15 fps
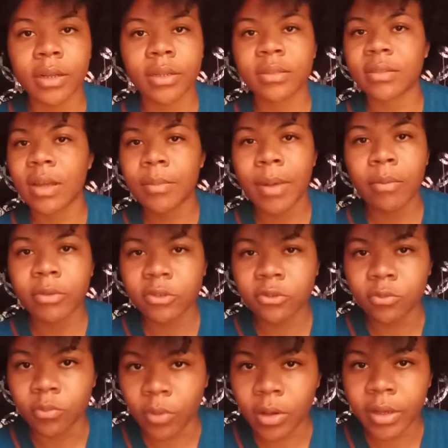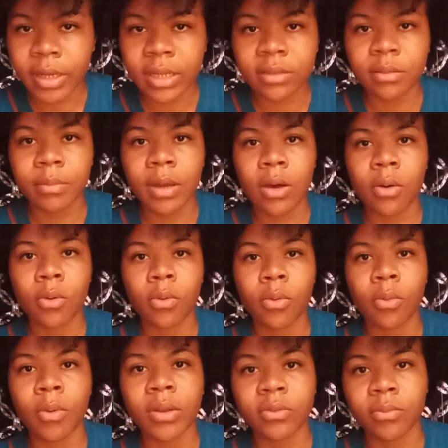It's not about what you want. It's about
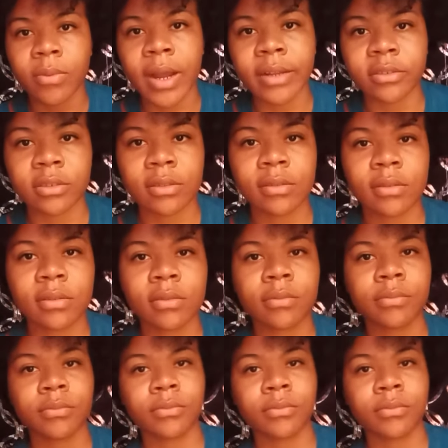what's righteous.